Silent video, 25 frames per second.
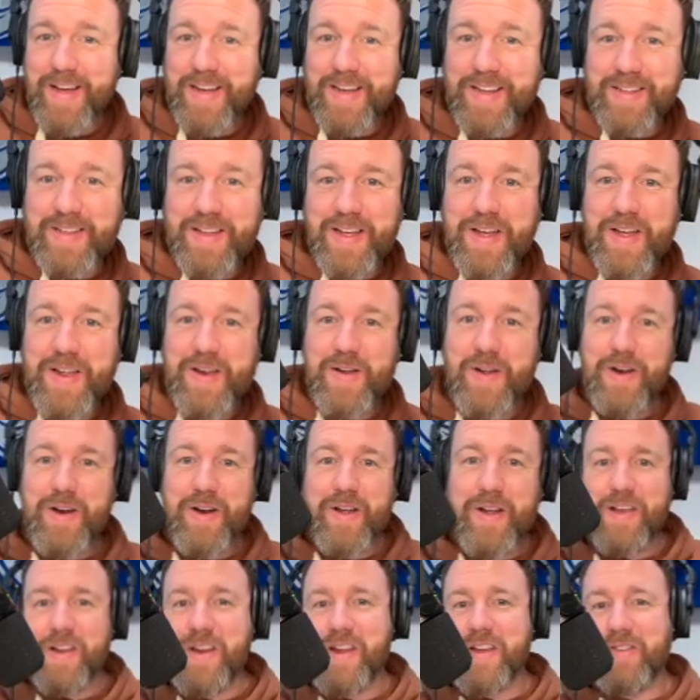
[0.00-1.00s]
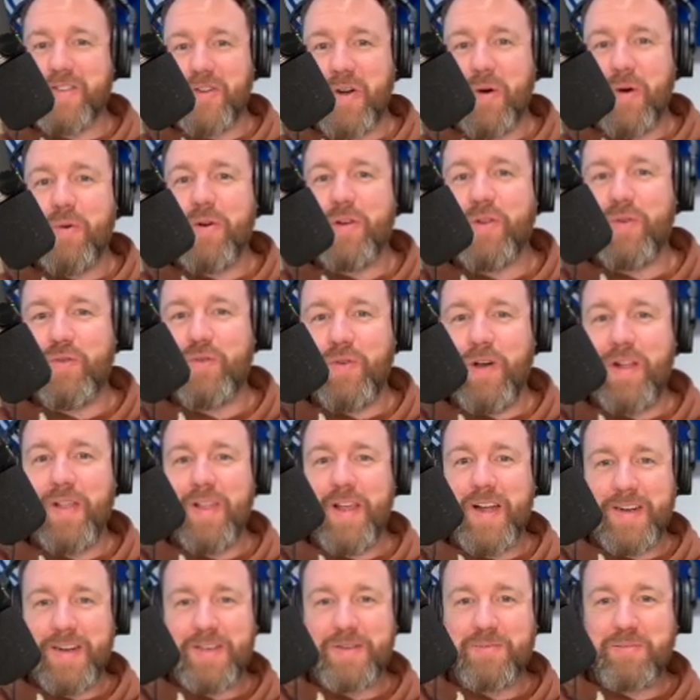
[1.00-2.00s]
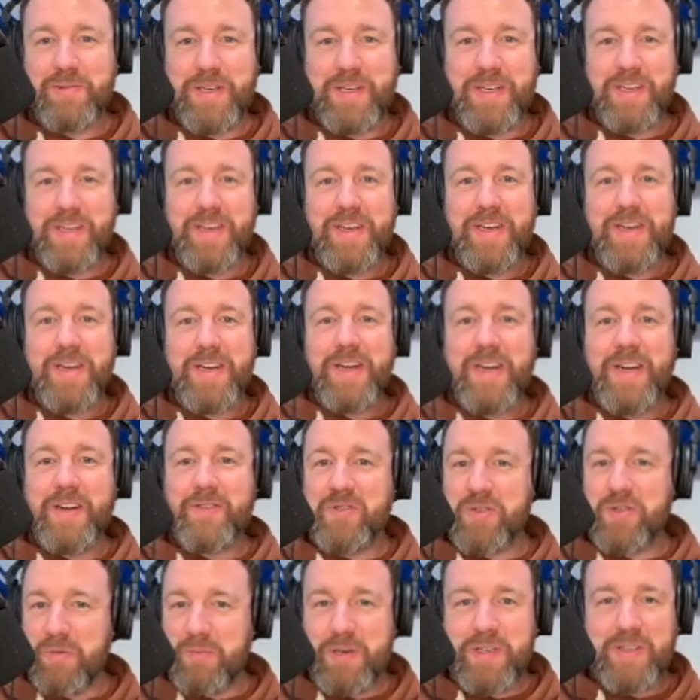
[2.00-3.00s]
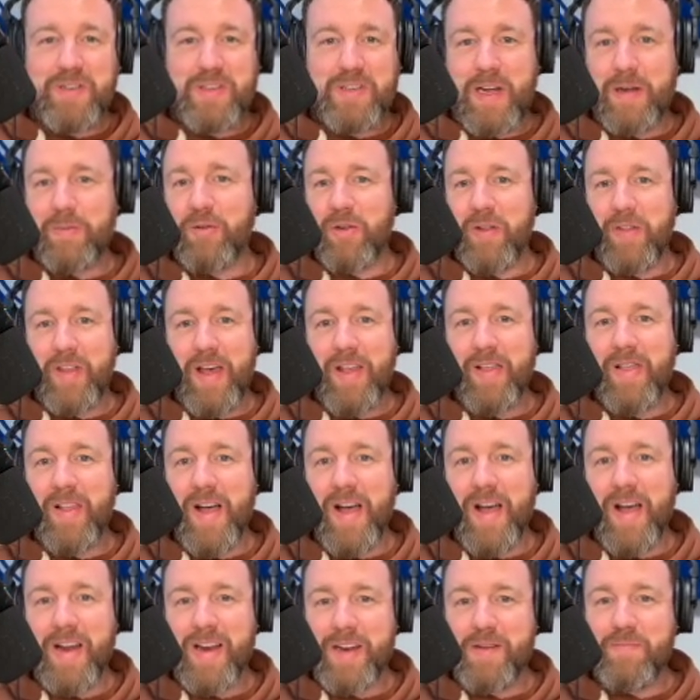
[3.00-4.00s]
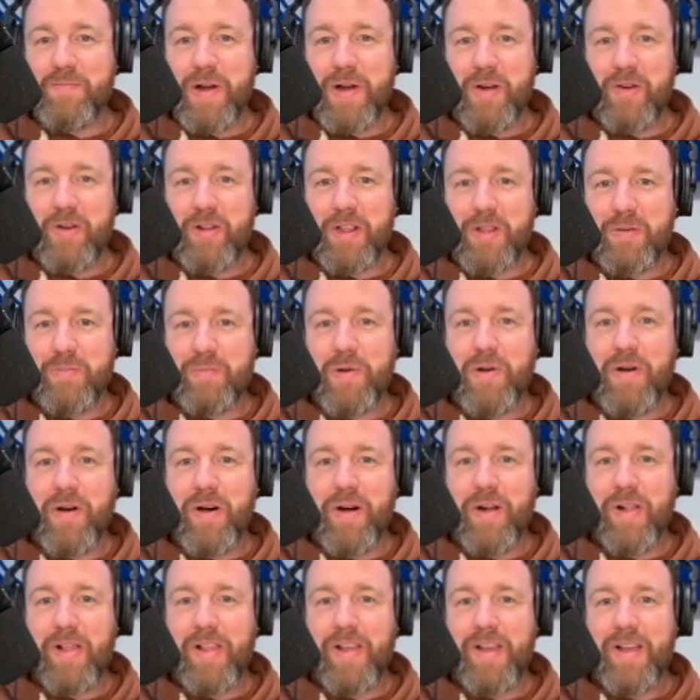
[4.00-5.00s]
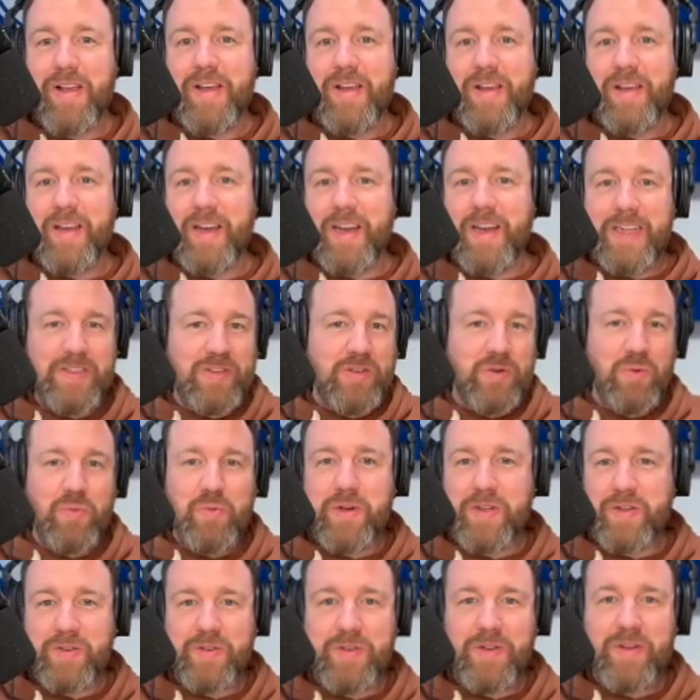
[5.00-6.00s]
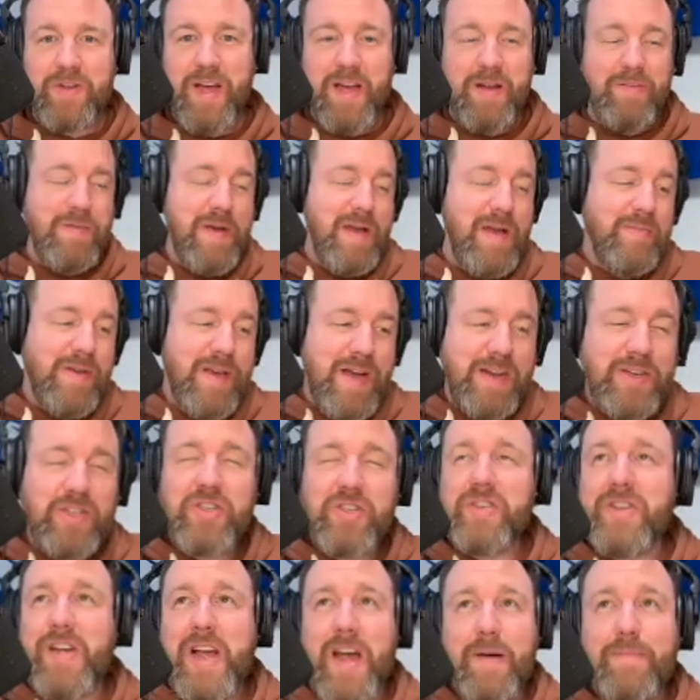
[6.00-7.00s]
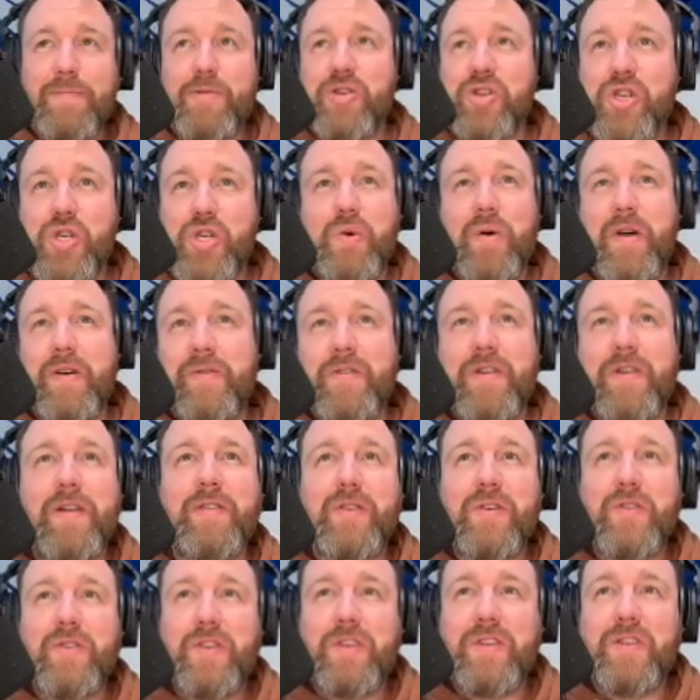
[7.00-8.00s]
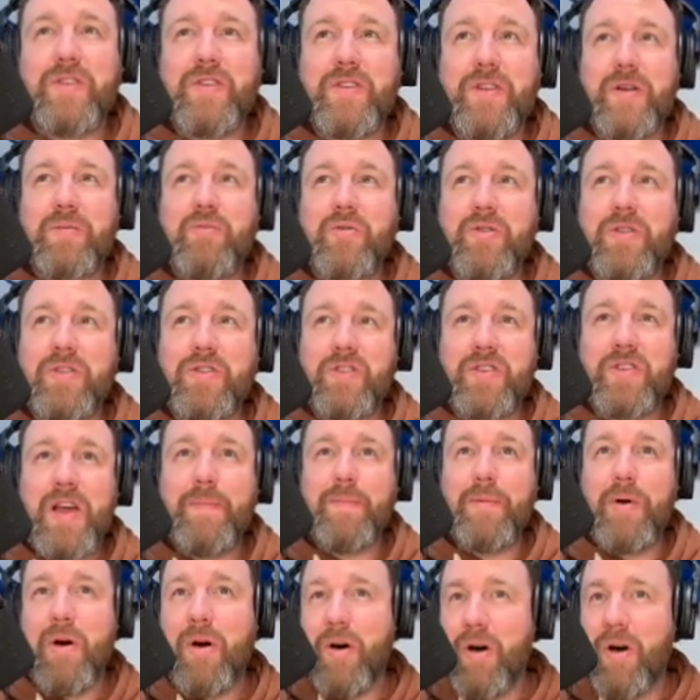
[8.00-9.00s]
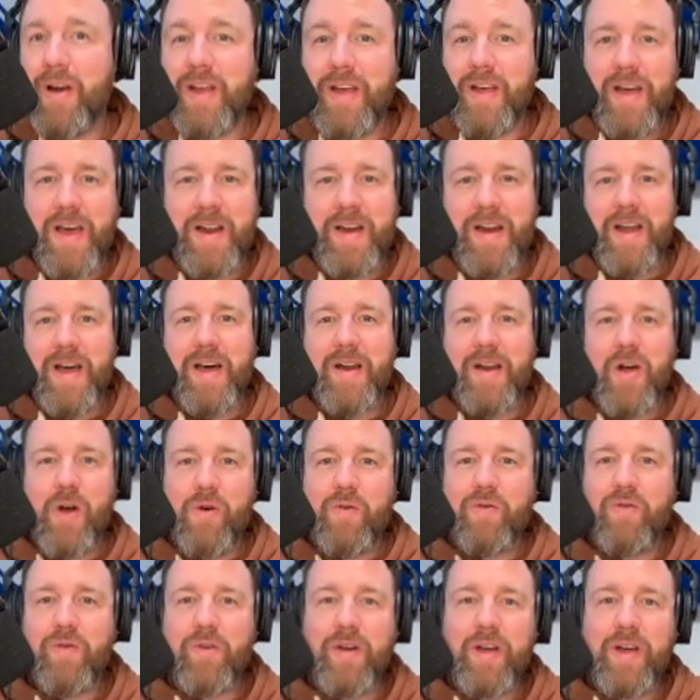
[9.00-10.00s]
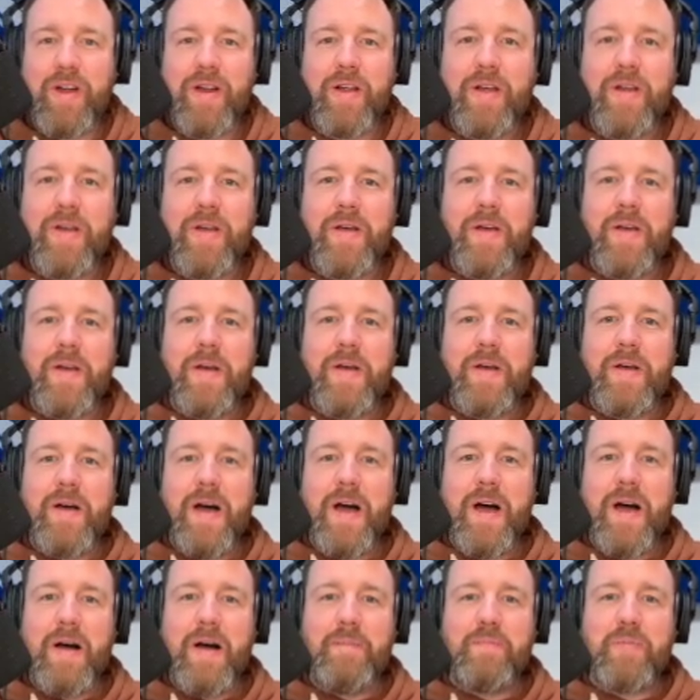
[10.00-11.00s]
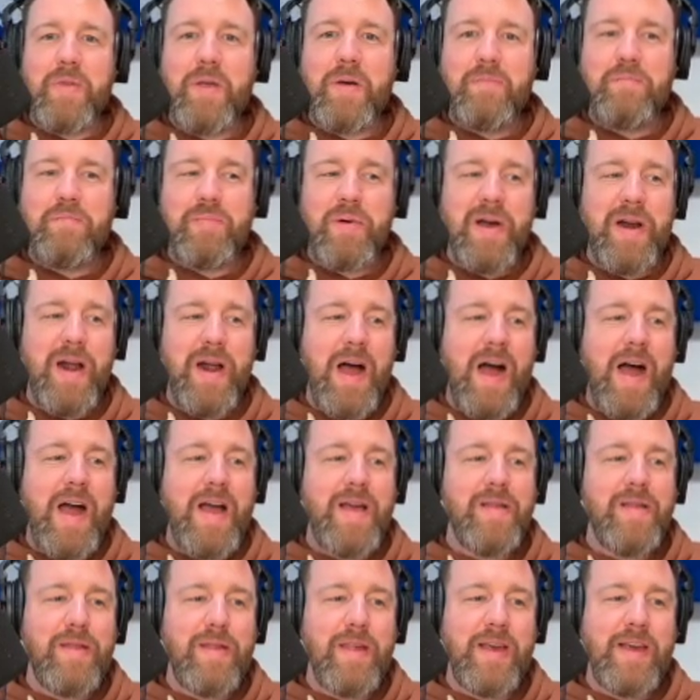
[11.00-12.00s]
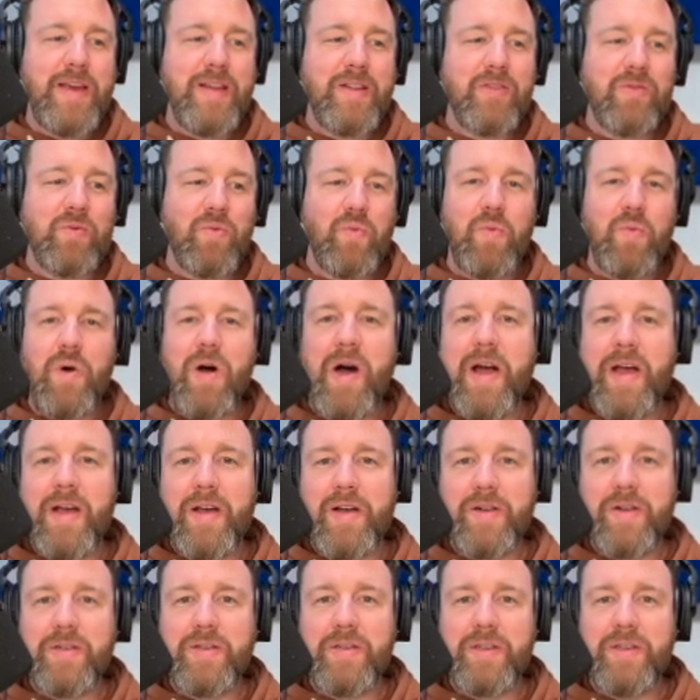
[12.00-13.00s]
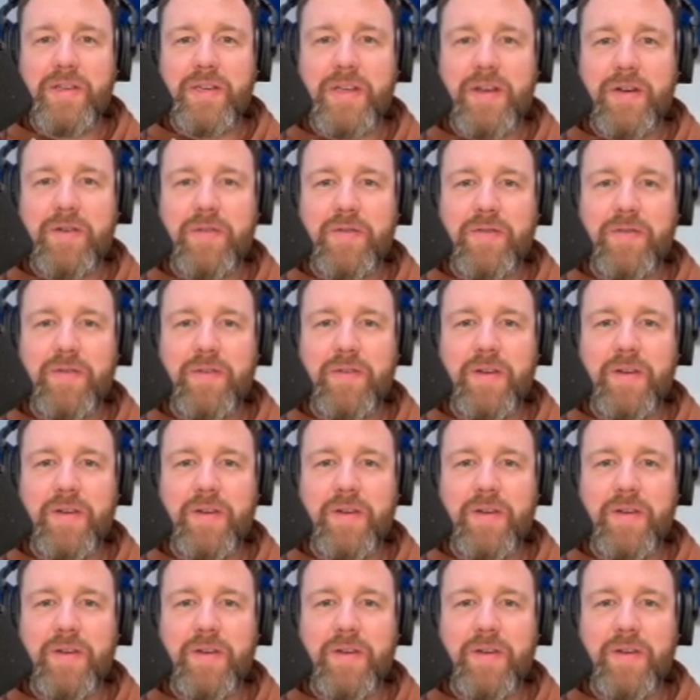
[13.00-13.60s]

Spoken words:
it has always felt like to me, if somebody steps on that line inbounding the ball, it's a whistle. And maybe I just happen to have never seen someone step on it and not over it. But I think it's wild if